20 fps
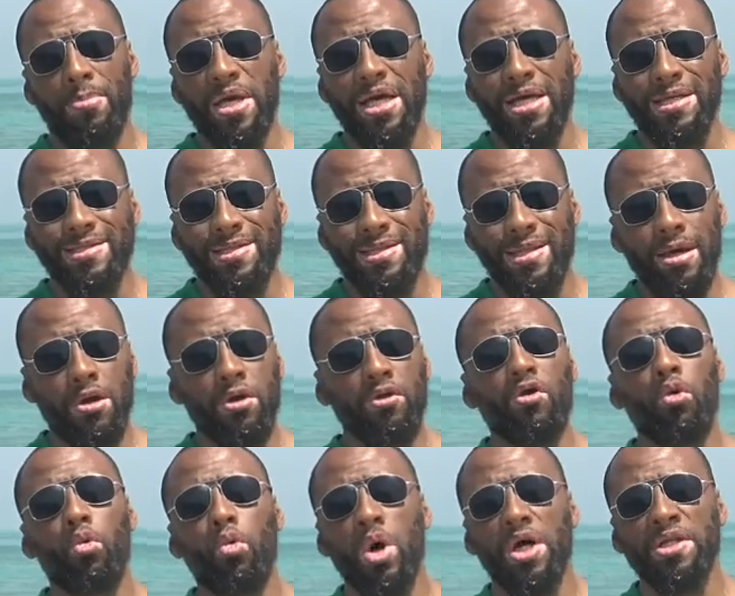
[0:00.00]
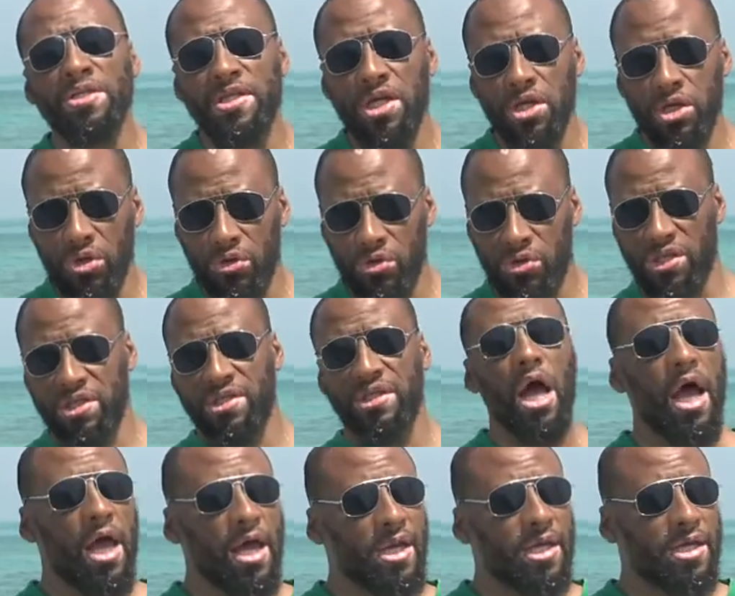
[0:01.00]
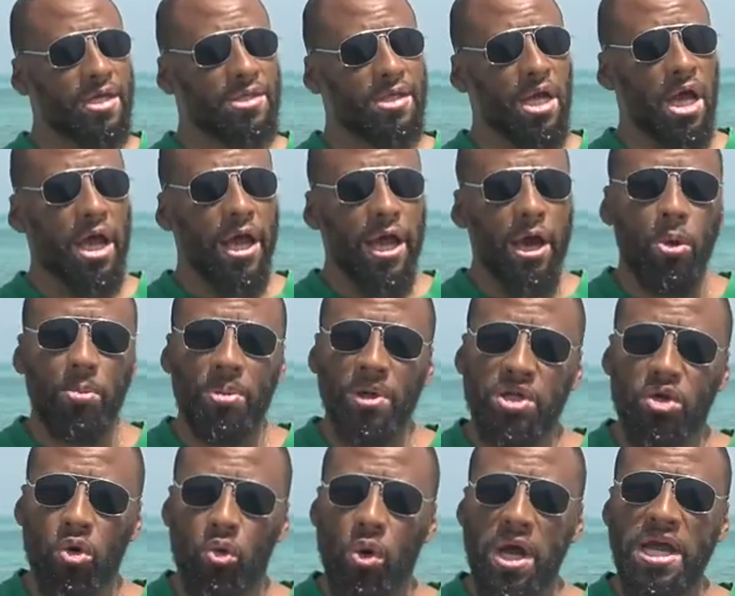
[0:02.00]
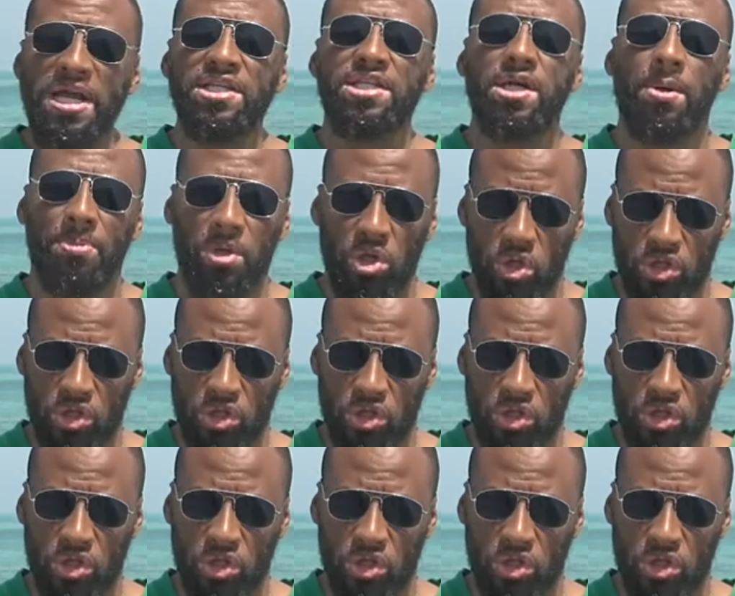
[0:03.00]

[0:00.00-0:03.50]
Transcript: because they're the ones in your societies helping to raise up your